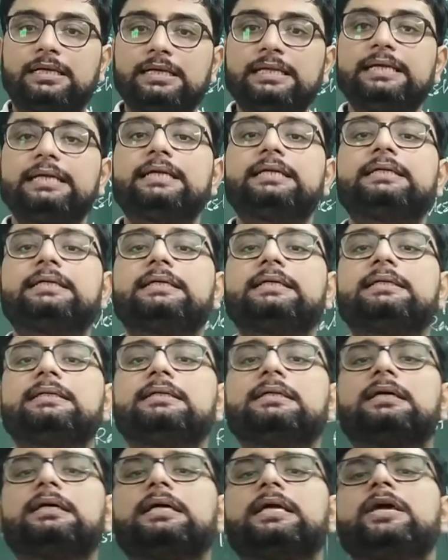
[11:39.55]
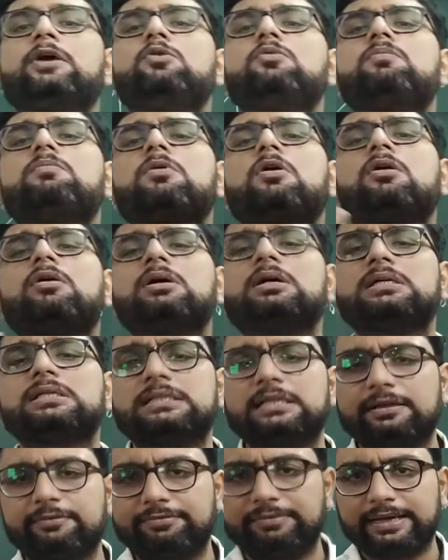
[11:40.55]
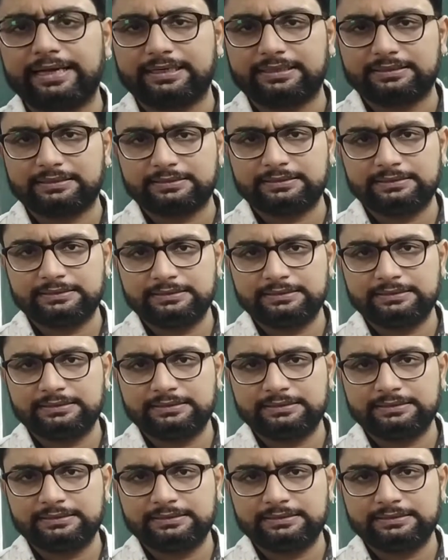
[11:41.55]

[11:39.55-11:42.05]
created a humongous effect,